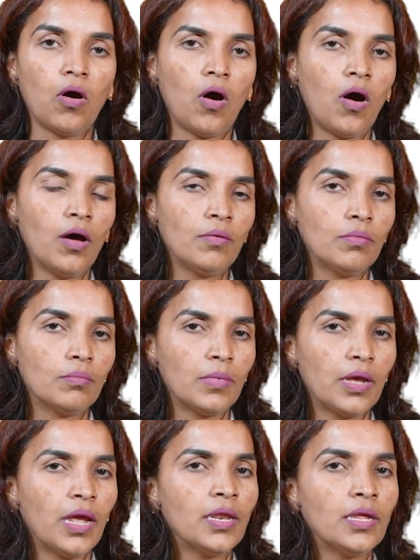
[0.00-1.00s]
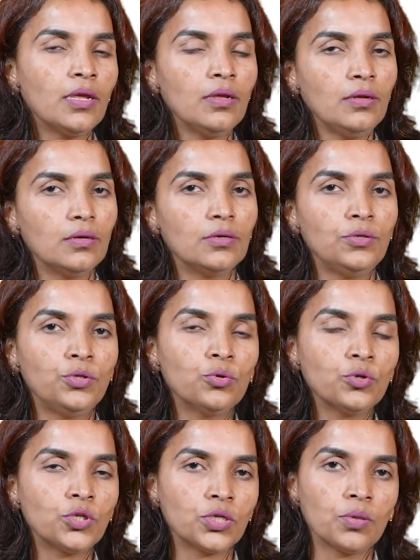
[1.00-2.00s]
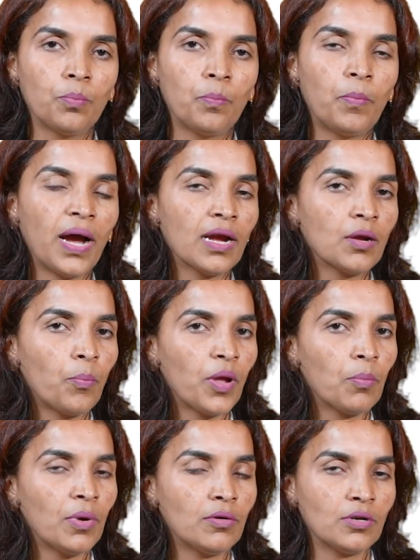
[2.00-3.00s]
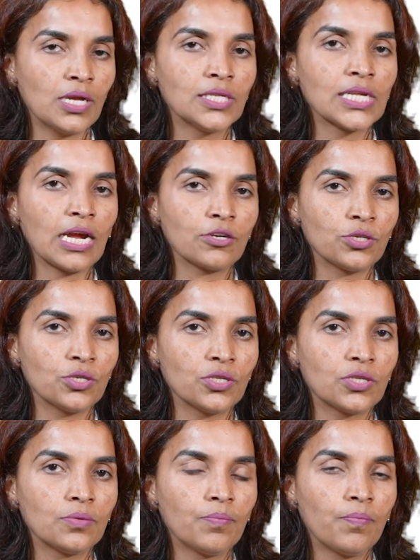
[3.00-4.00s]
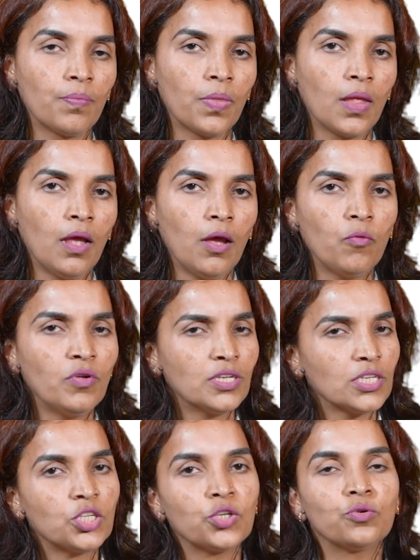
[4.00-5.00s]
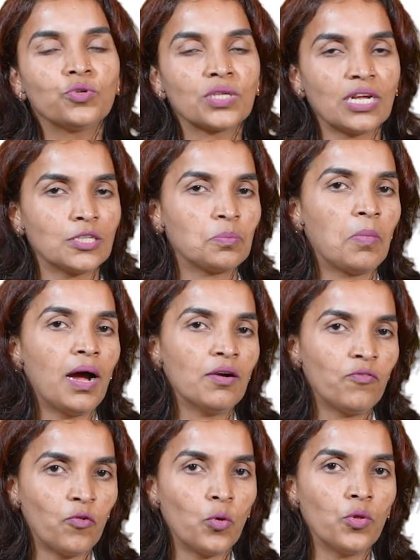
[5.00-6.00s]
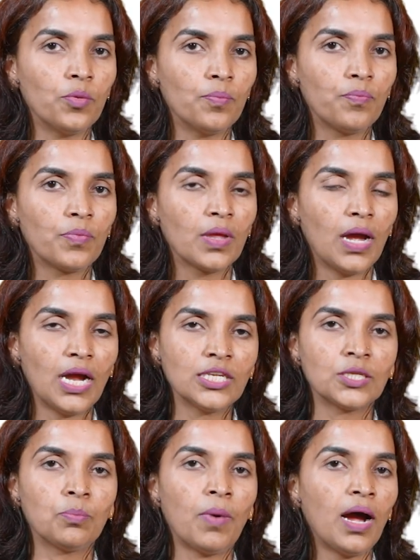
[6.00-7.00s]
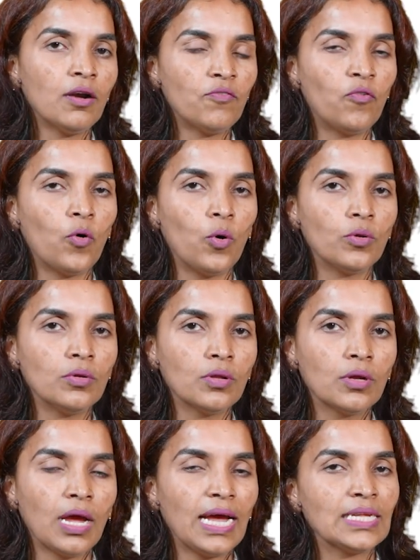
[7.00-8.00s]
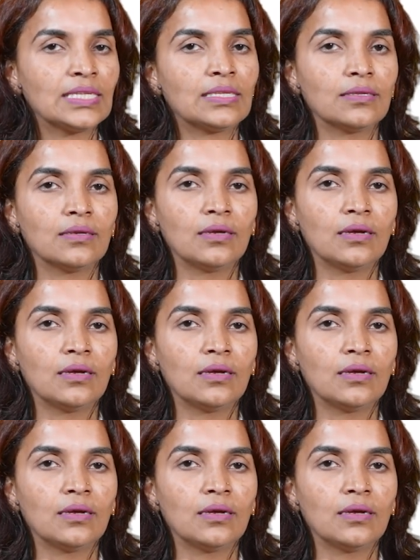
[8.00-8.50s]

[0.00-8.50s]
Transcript: or any huge bank payment transactions. We just use our smartphone, and smartphone has